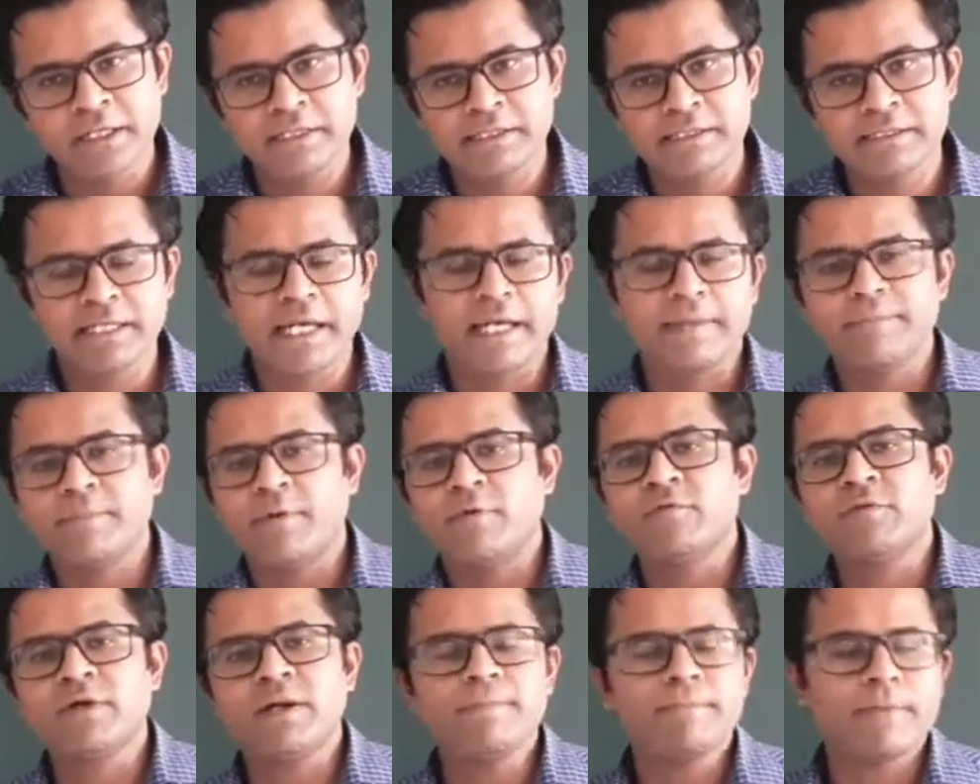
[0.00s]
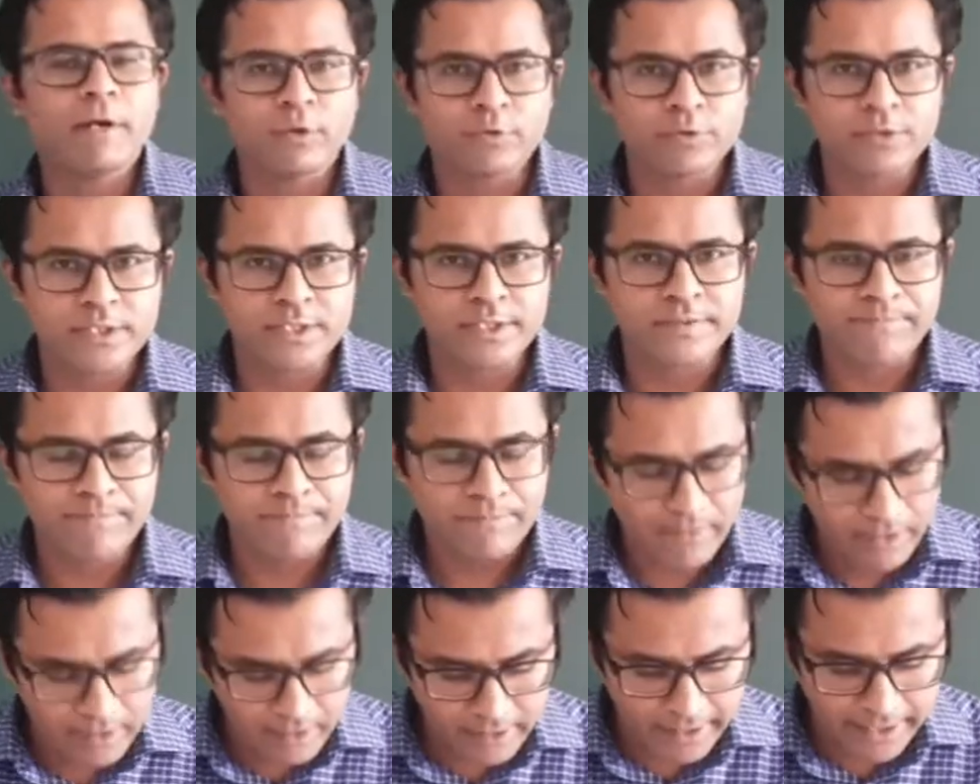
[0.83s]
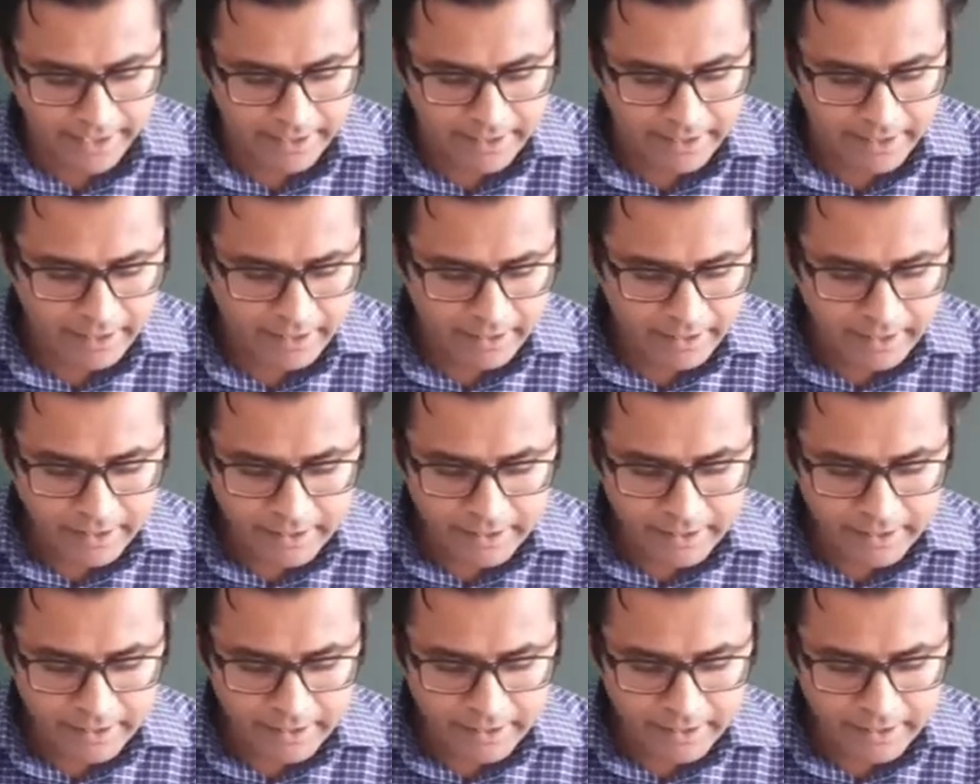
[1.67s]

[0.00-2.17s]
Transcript: type of compounds. Okay,